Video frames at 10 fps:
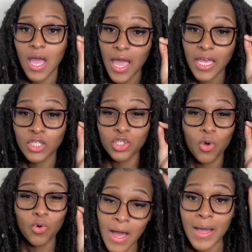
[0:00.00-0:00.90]
In
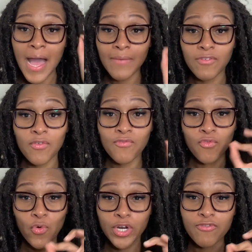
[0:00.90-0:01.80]
total, I had
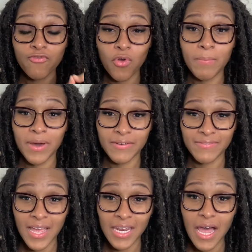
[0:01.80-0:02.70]
44
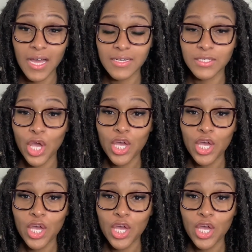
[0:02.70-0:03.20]
butterfly locks.